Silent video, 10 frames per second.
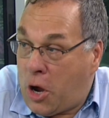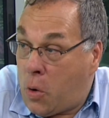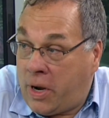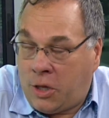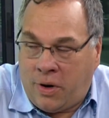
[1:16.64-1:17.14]

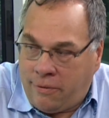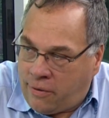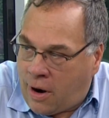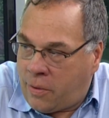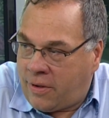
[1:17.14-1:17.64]
week,
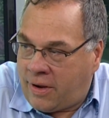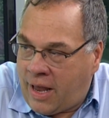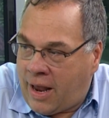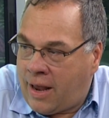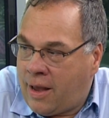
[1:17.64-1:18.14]
24 hours a
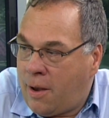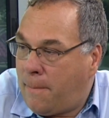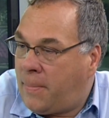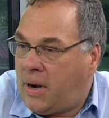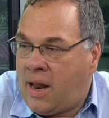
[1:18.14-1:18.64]
day,
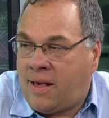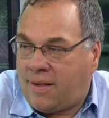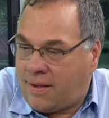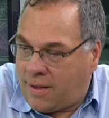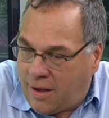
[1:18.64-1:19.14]

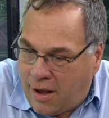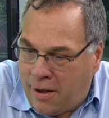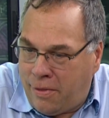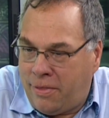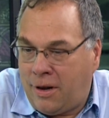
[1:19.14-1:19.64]
plus
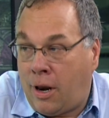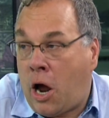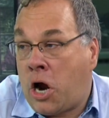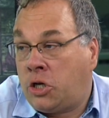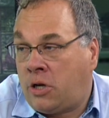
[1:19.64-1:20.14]
a
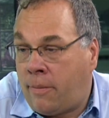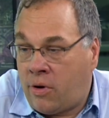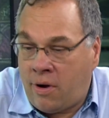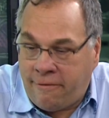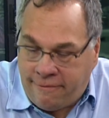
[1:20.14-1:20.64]
large
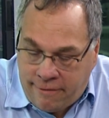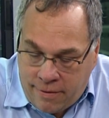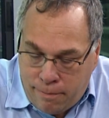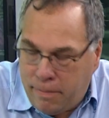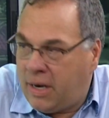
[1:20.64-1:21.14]
number of
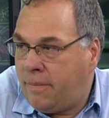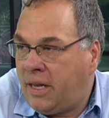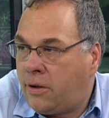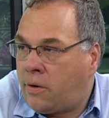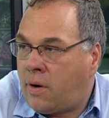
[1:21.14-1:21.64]

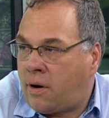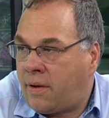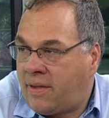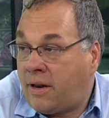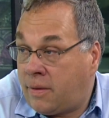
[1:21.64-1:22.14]
millimeter or
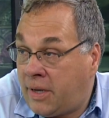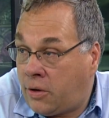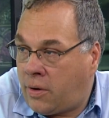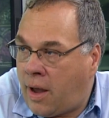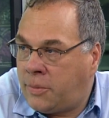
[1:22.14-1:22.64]

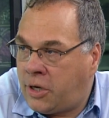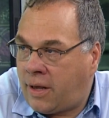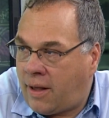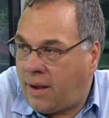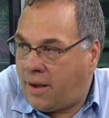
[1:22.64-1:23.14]
centimeter
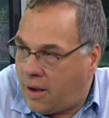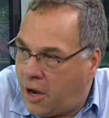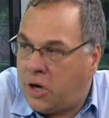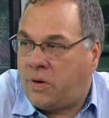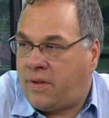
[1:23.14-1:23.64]
objects, like
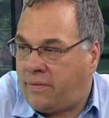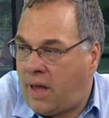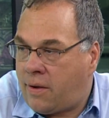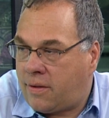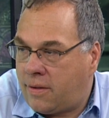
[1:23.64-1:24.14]
hundreds of
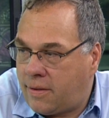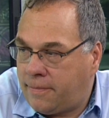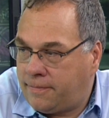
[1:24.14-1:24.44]
thousands.